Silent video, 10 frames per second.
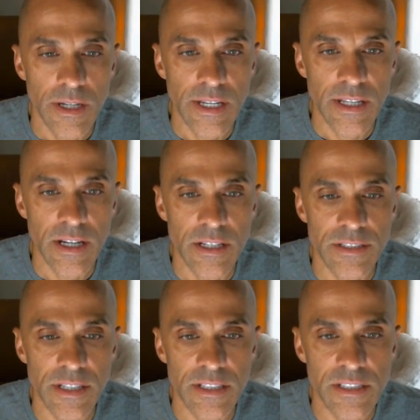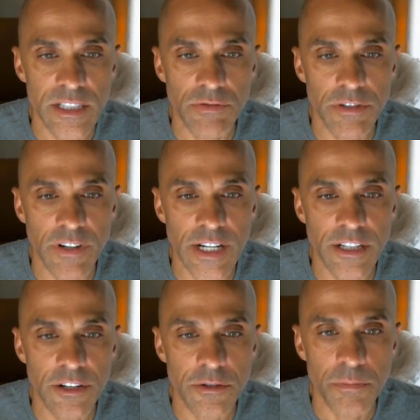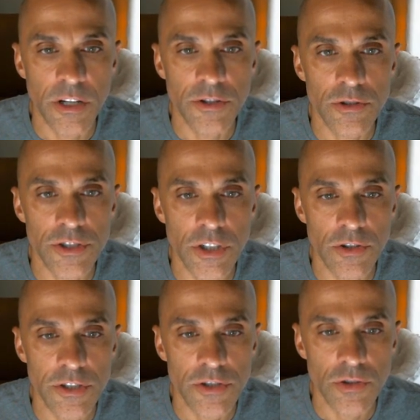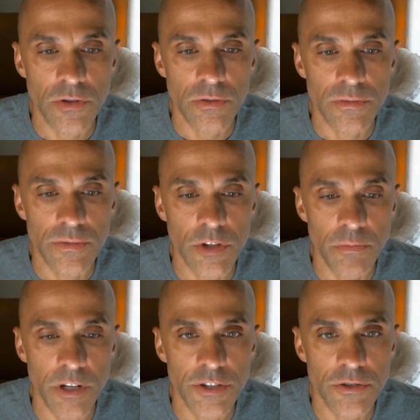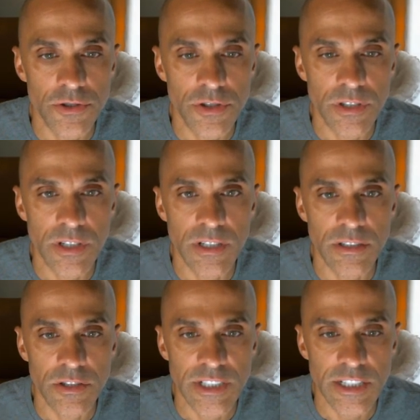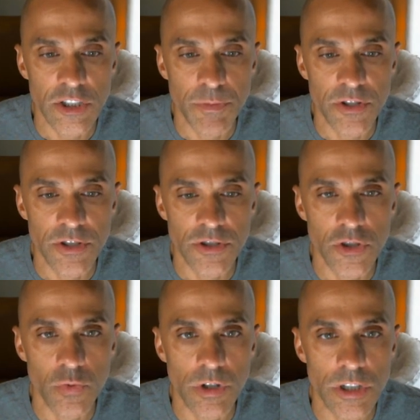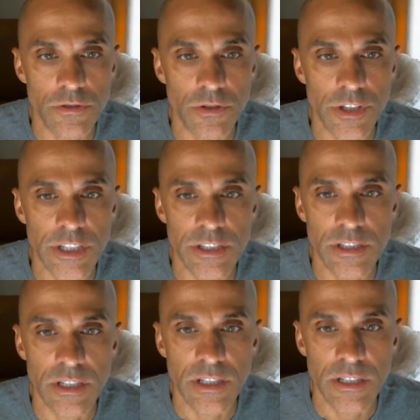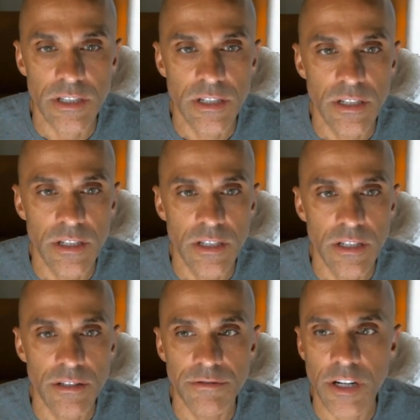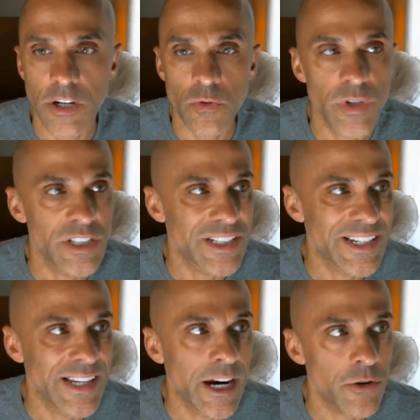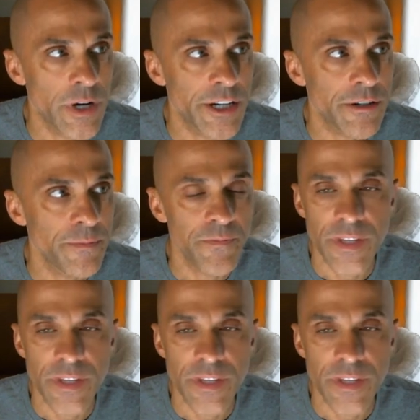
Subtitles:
and see if we find other bundles. No, there's no bundles. Looks like this person just works for this very recent narrator.